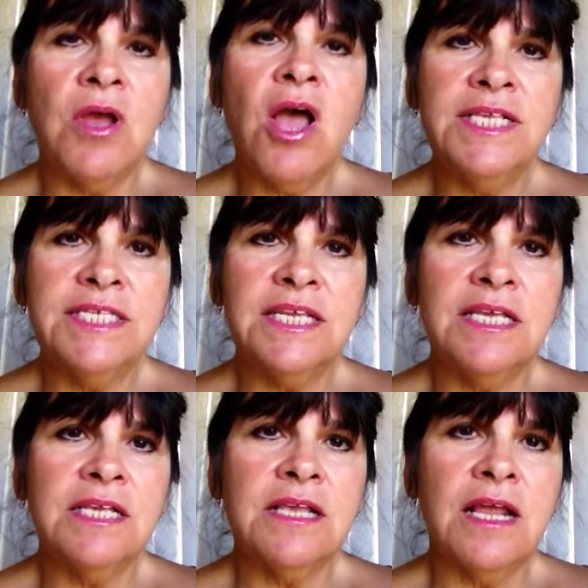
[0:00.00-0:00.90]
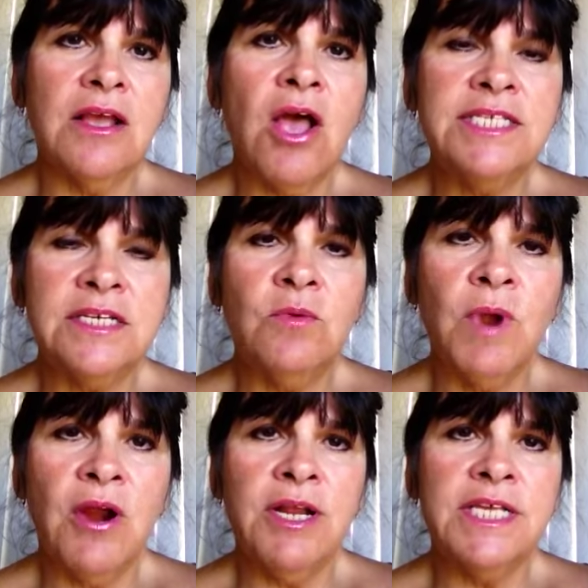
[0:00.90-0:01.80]
constant
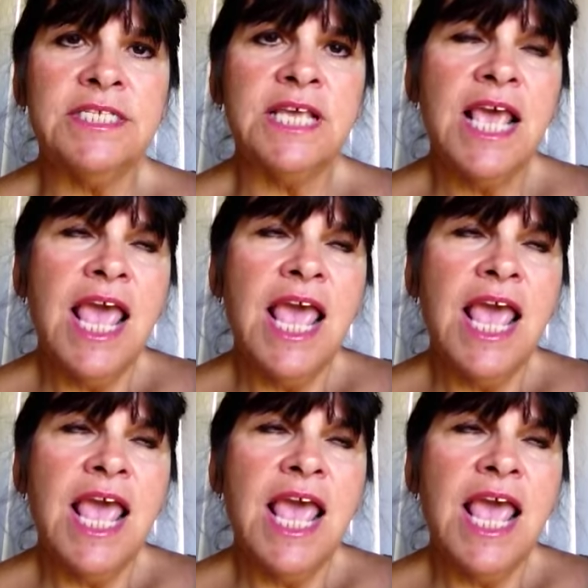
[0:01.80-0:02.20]
awareness.